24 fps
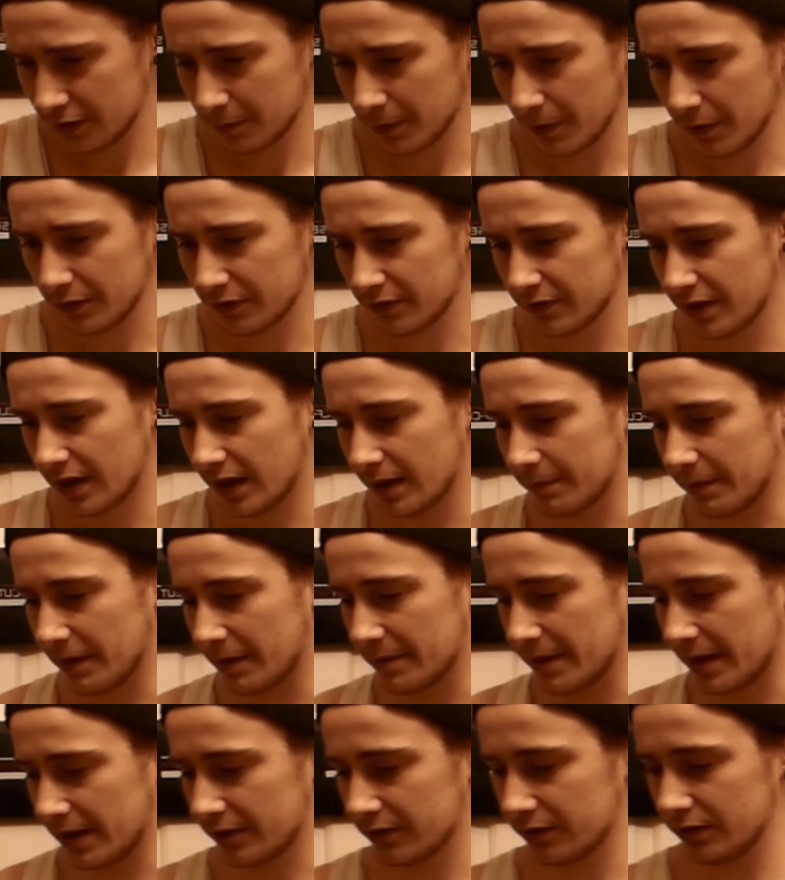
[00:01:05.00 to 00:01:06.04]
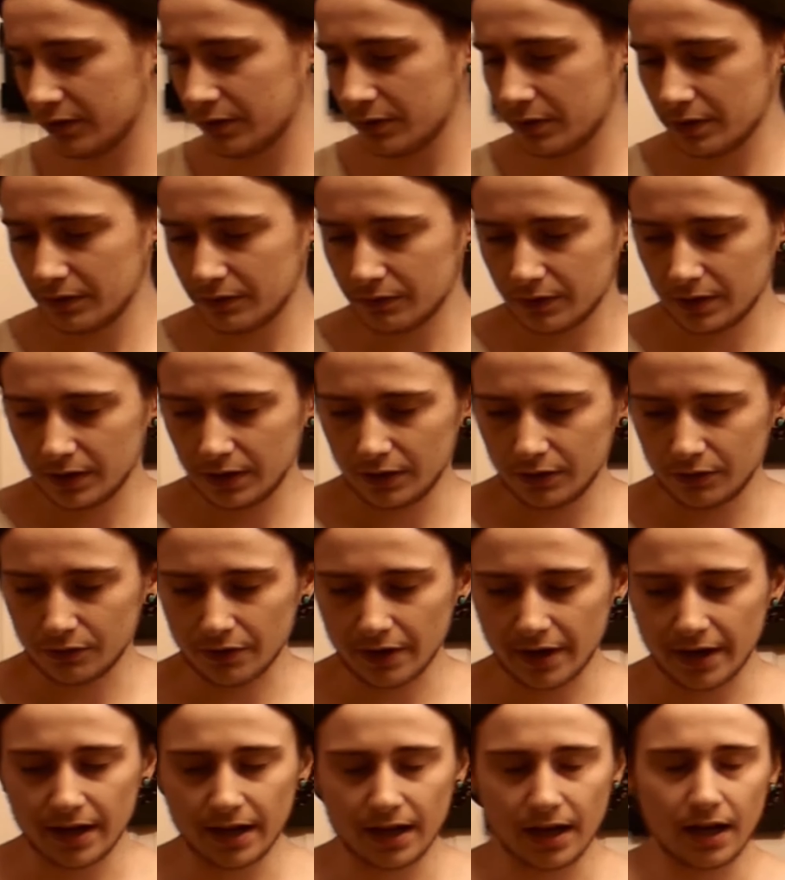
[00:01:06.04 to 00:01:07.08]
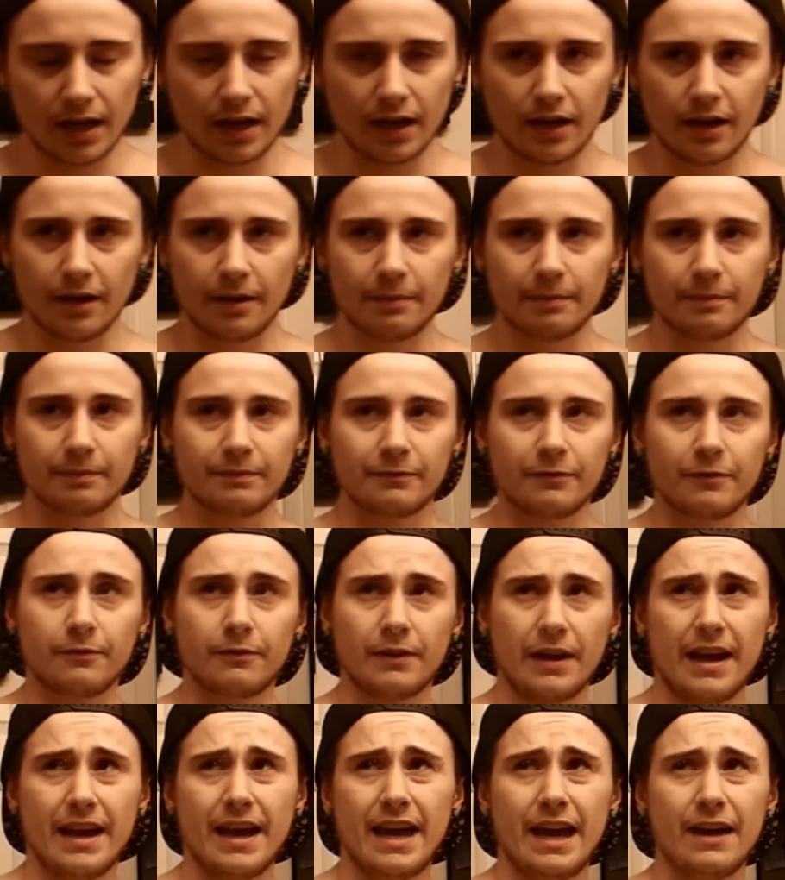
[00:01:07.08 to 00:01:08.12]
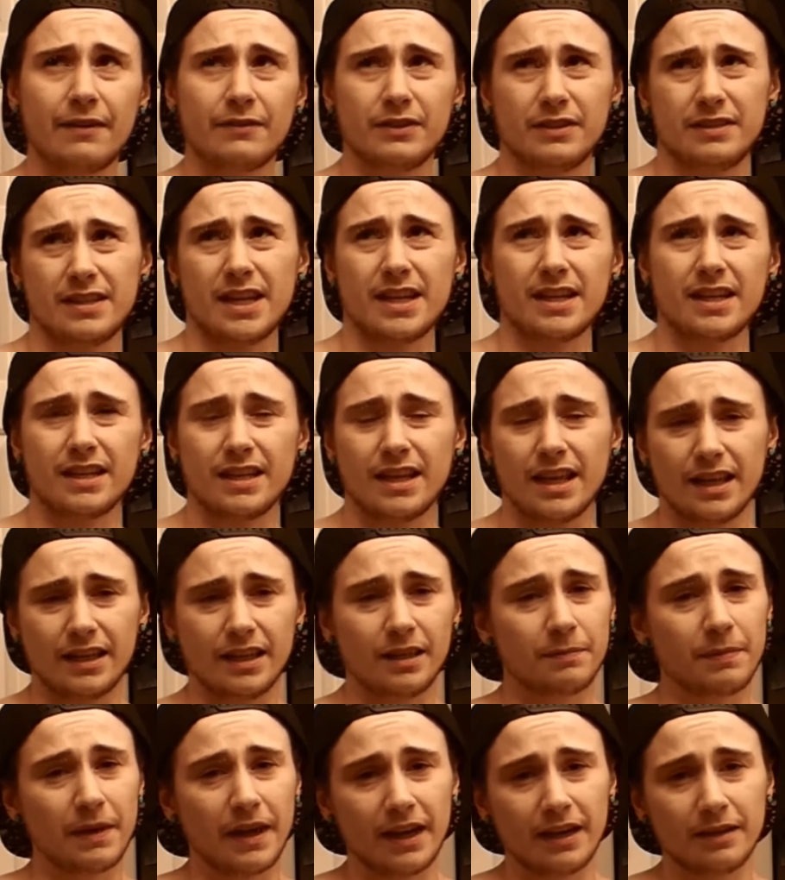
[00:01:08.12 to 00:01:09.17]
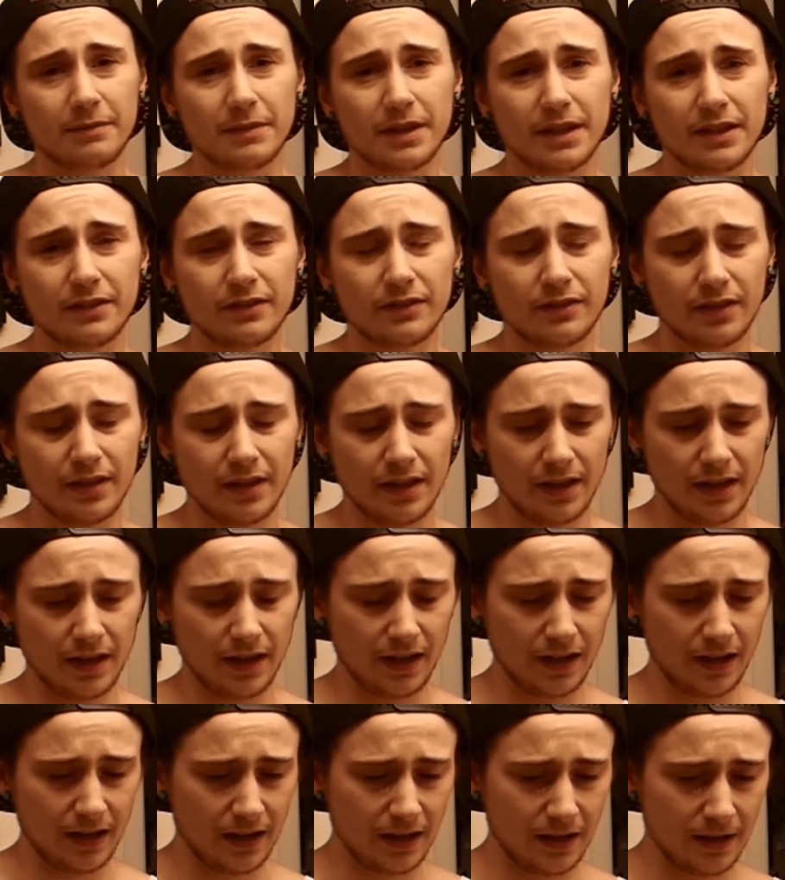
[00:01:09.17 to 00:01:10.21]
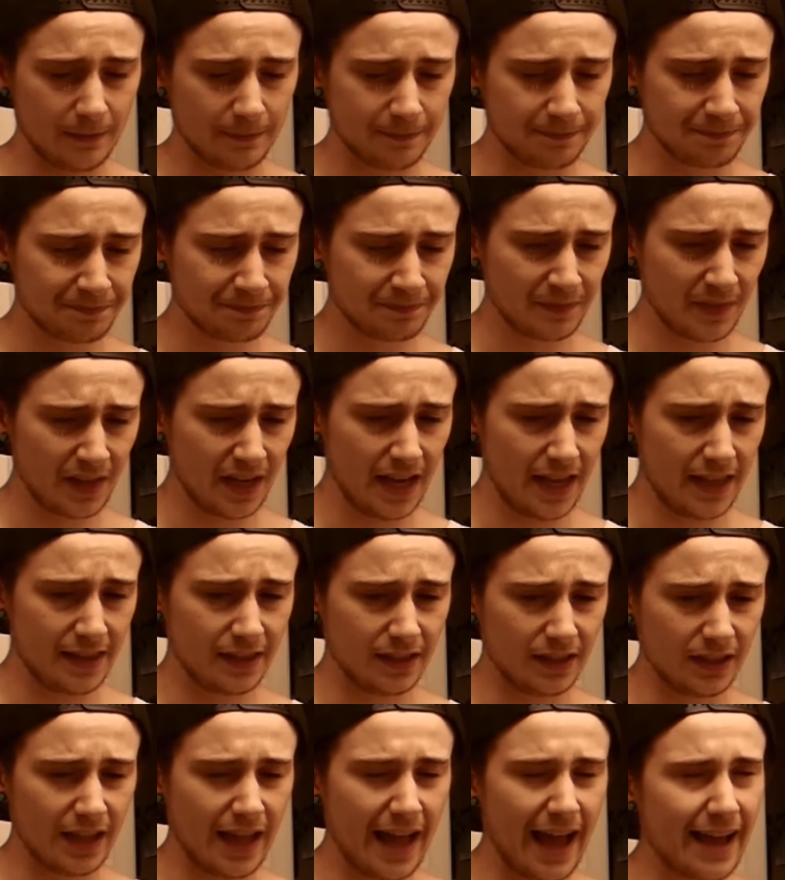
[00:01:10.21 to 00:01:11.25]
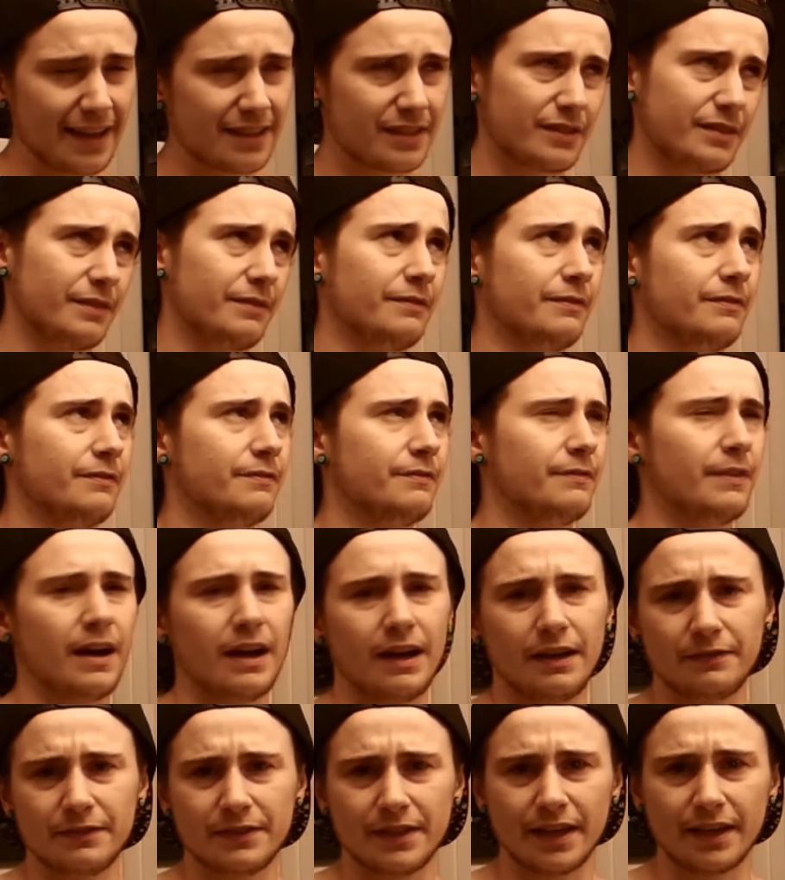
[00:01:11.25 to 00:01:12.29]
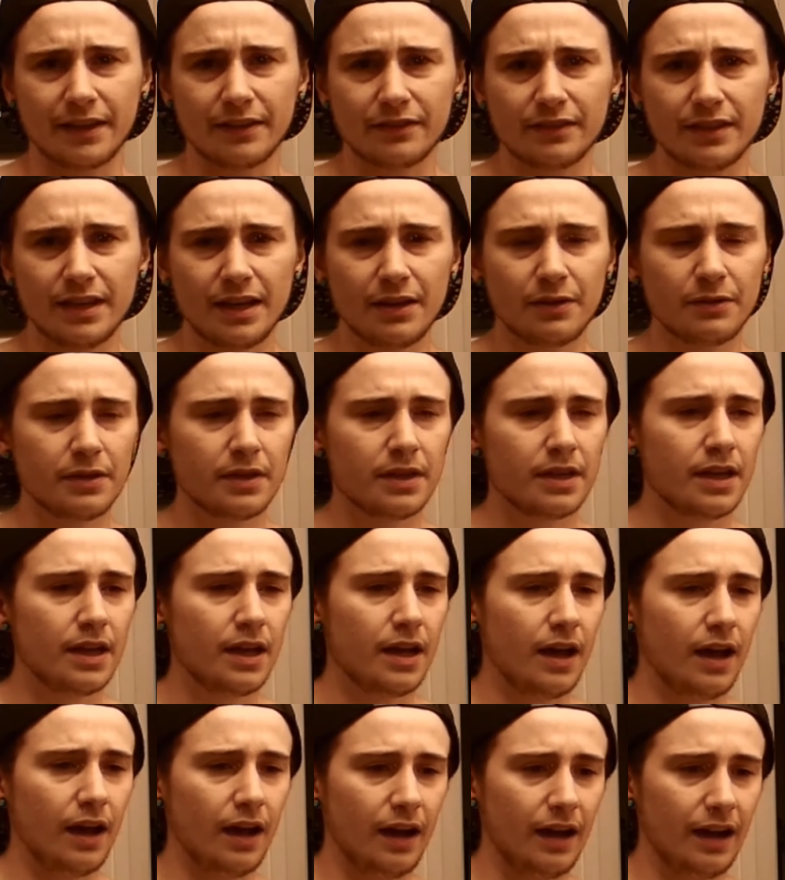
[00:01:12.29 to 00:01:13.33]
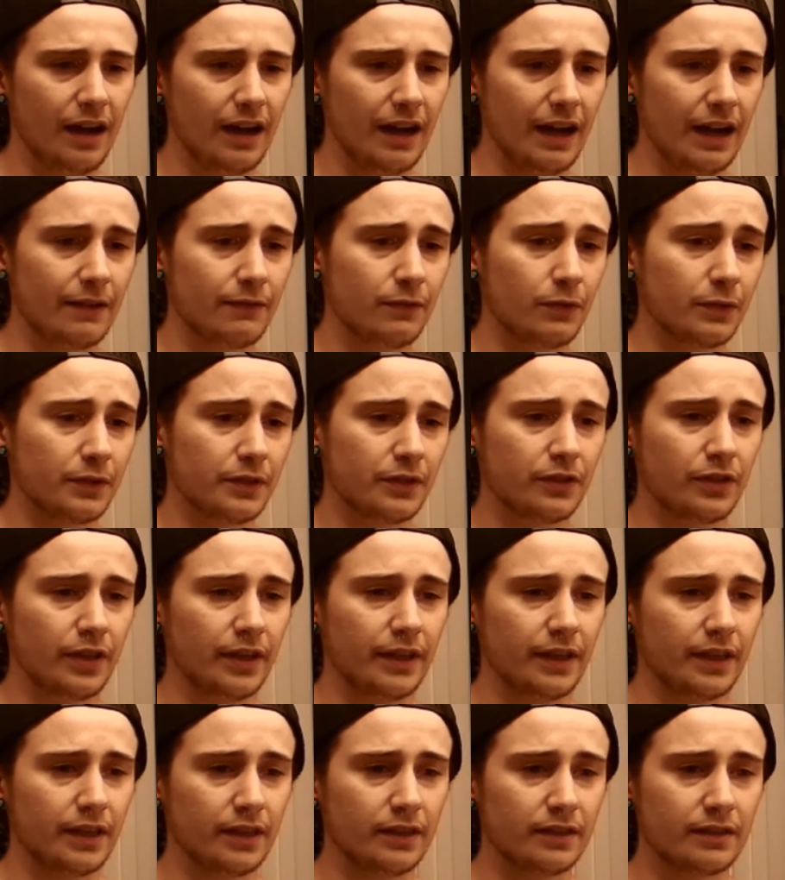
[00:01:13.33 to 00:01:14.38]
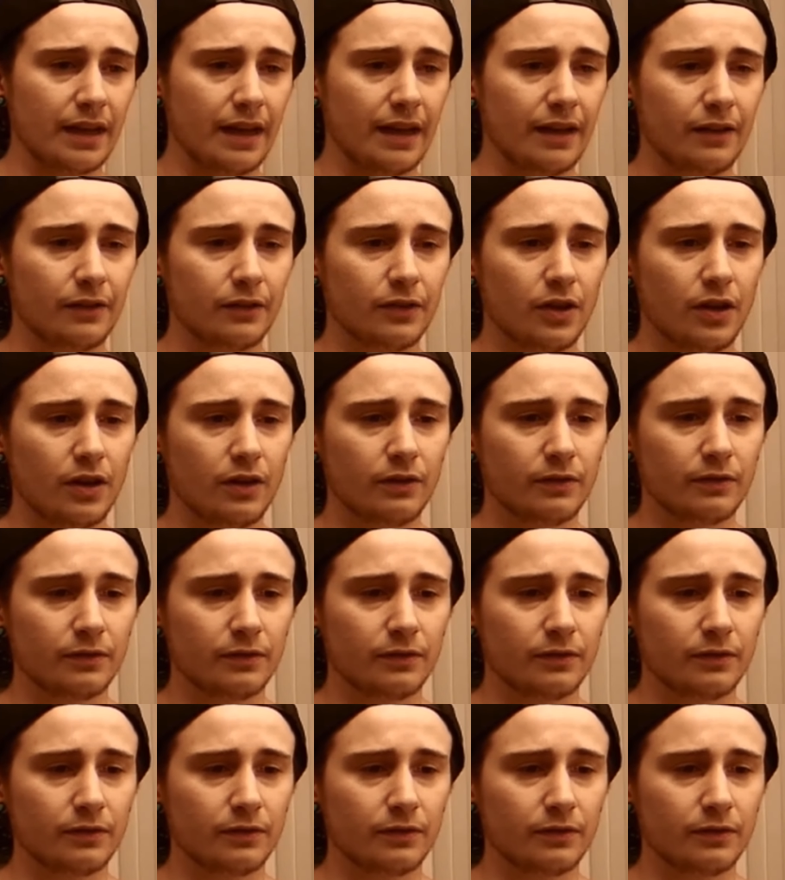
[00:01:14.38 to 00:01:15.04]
post-op, I'm actually doing really great. I haven't taken any pain meds in the last 5 days now. I've only taken Tylenol.